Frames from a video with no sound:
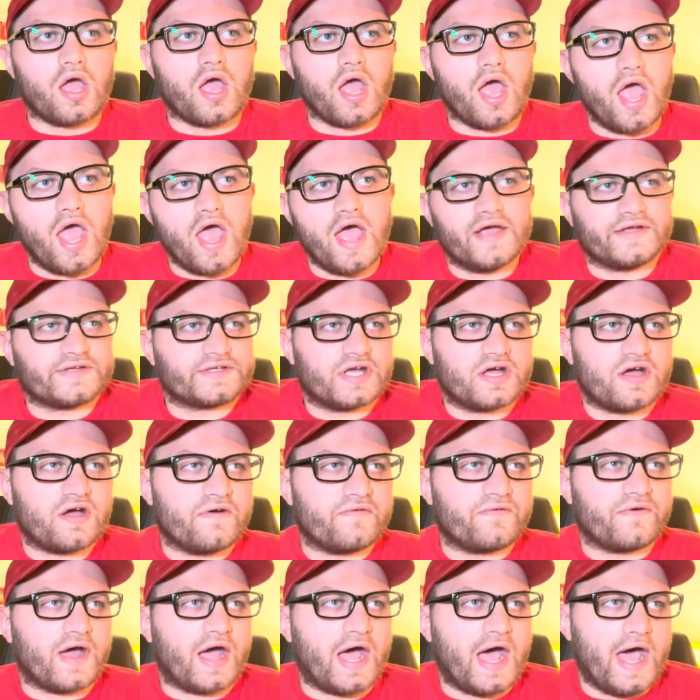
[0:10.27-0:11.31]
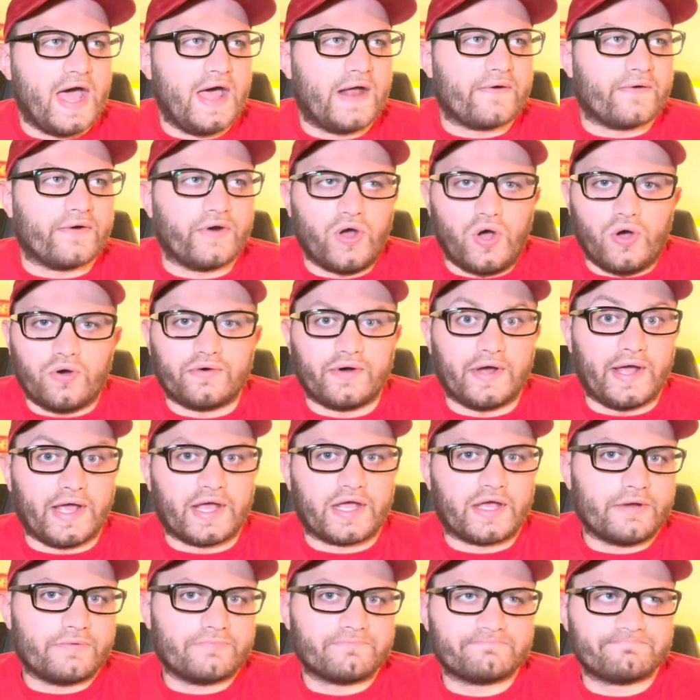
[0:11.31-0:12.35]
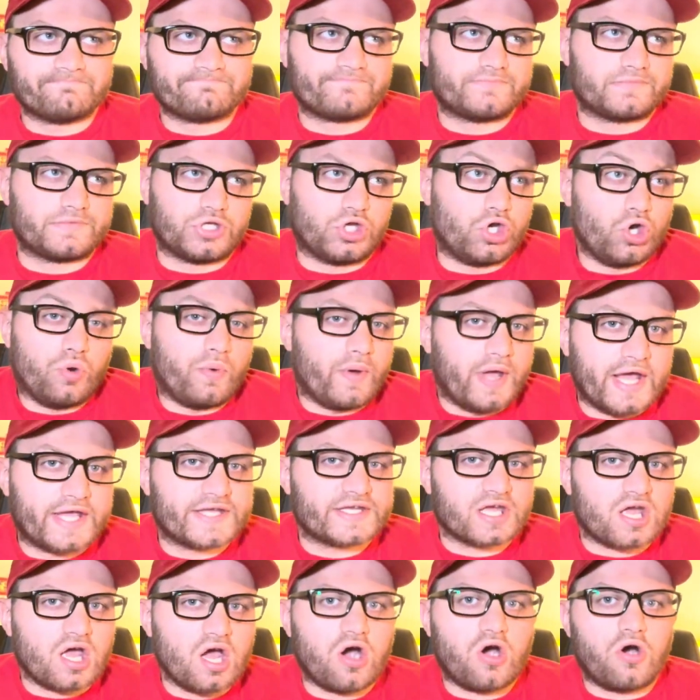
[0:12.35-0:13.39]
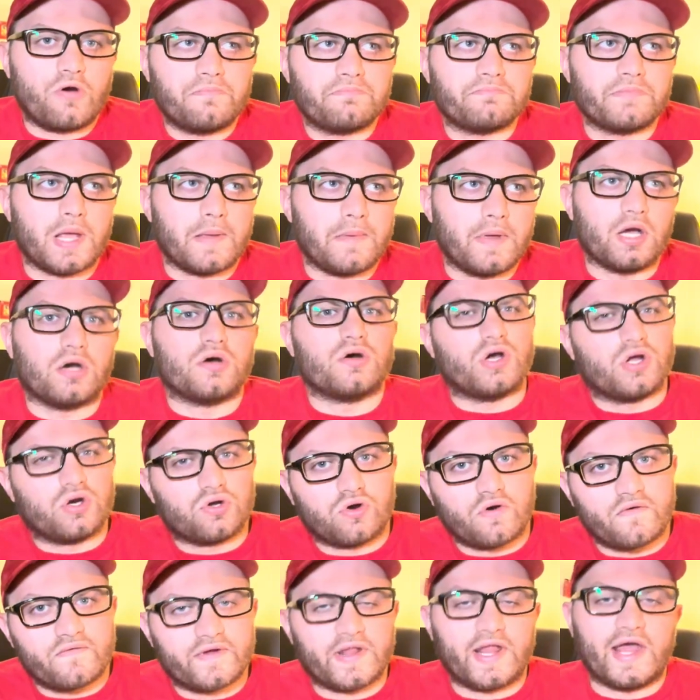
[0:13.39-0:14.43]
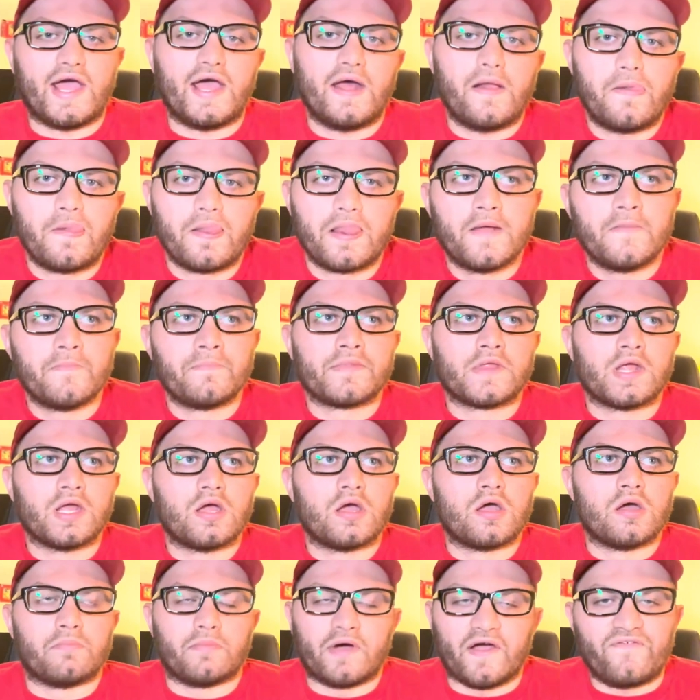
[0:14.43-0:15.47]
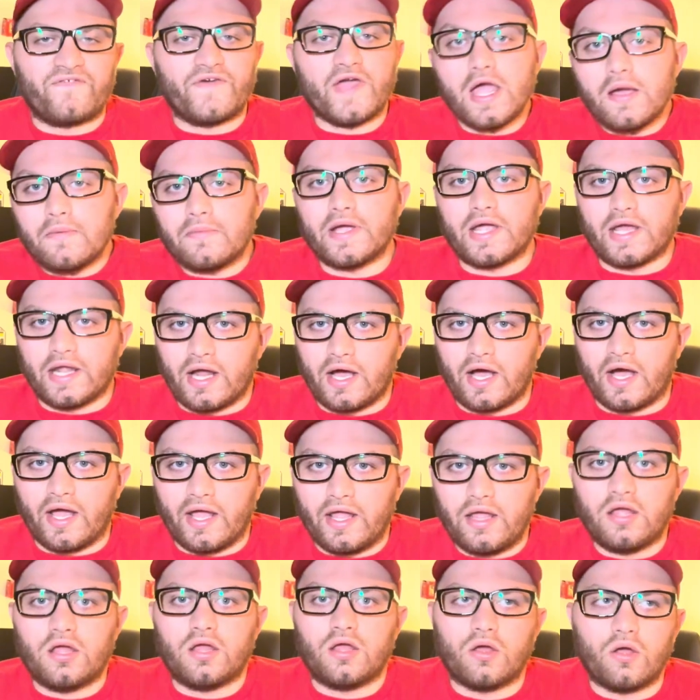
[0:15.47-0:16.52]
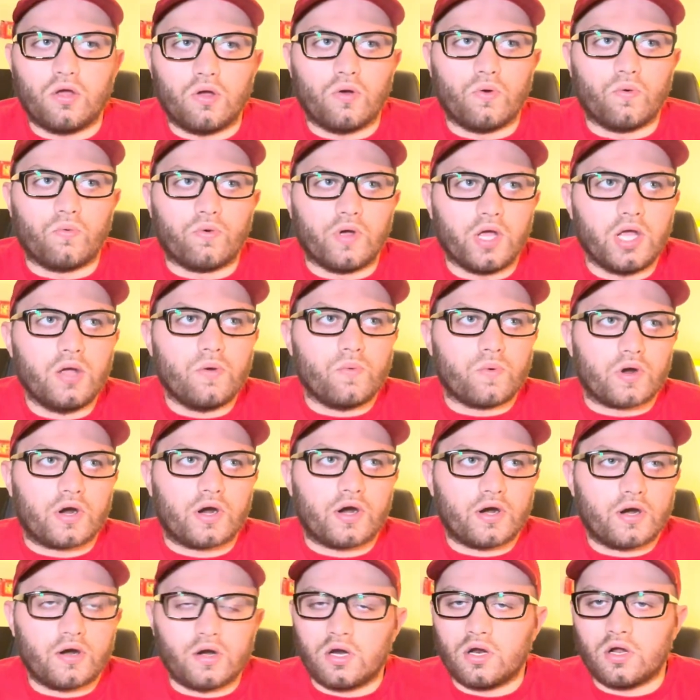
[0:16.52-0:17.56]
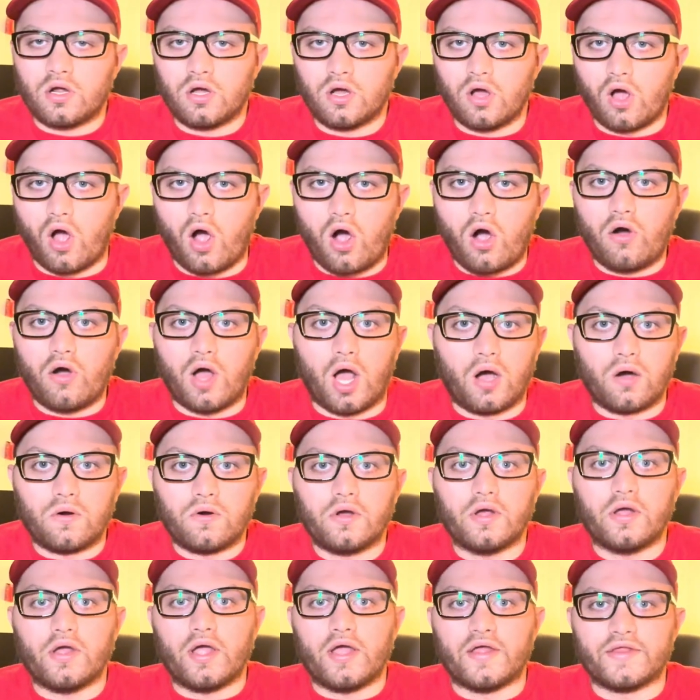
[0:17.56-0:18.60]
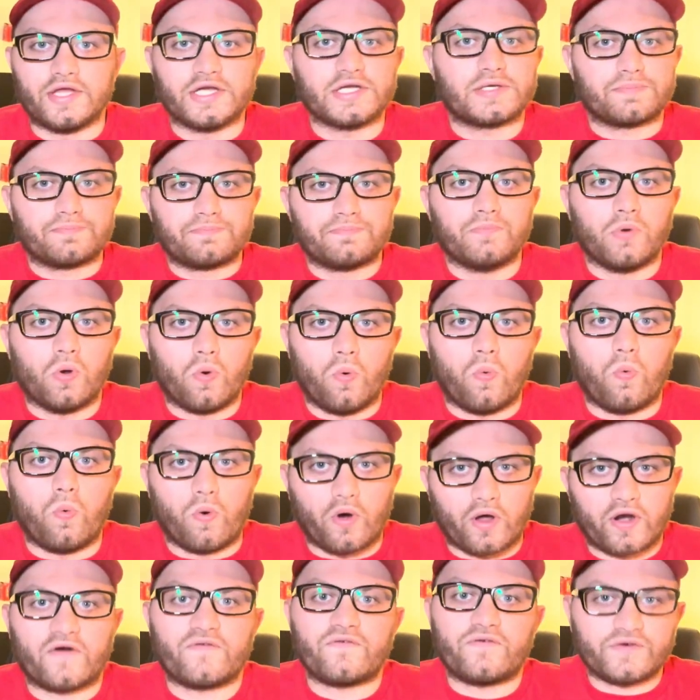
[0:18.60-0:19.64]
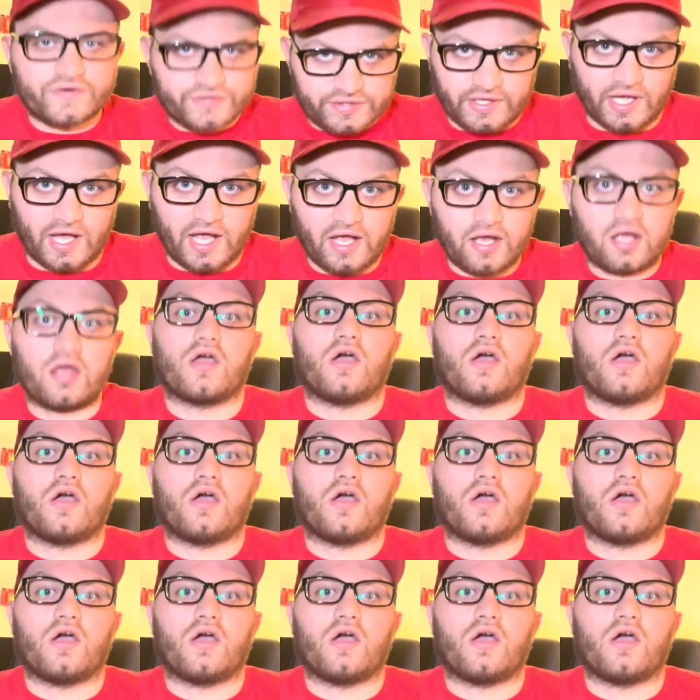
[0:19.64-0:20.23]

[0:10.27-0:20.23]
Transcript: as of, I don't know, like two weeks ago, maybe a little over that, my family and I, we were all out in this wonderful state